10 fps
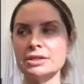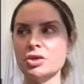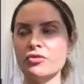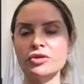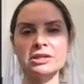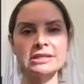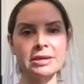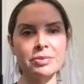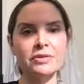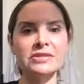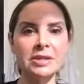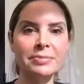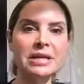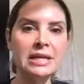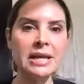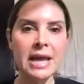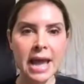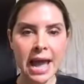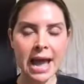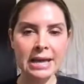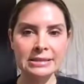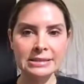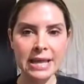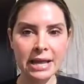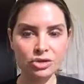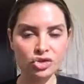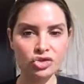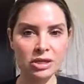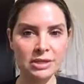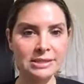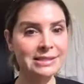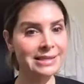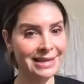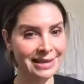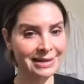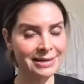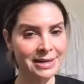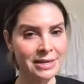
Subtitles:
So, for example, if somebody has extra skin,